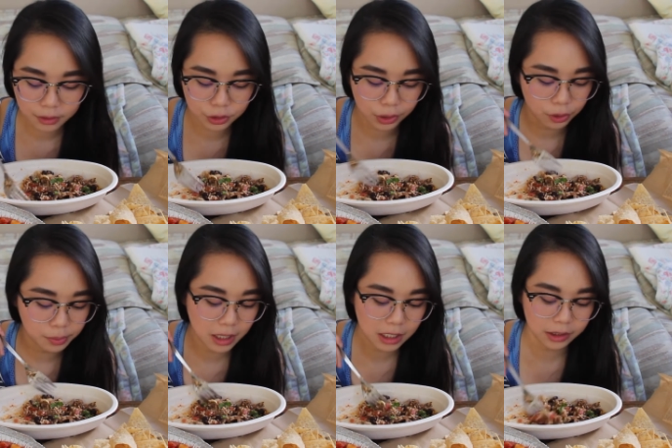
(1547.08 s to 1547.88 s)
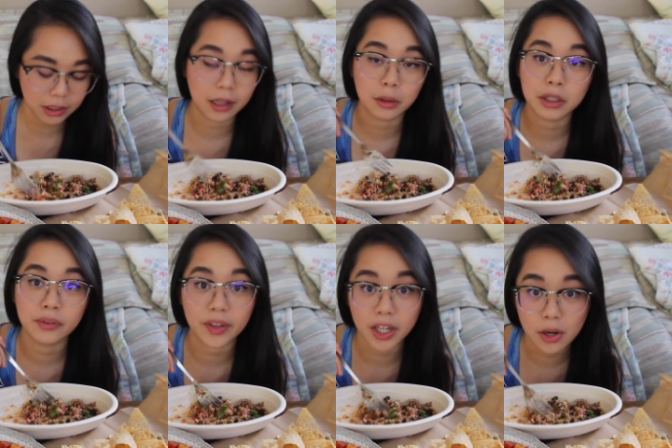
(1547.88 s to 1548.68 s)
So I hope you guys like these
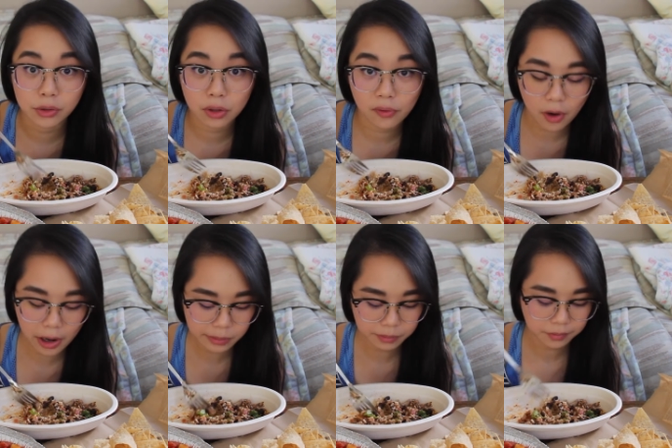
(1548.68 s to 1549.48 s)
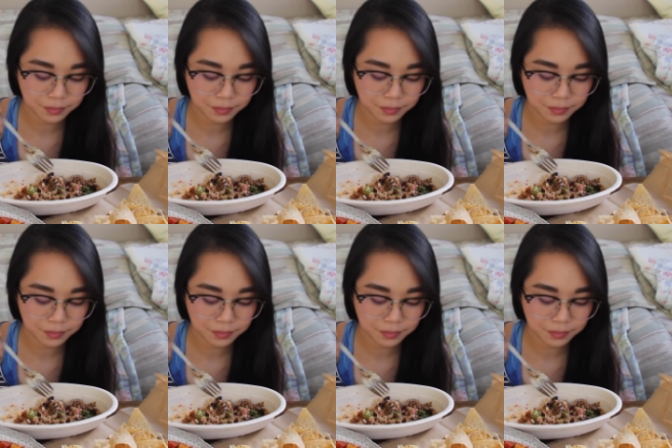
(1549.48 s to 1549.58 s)
videos so far.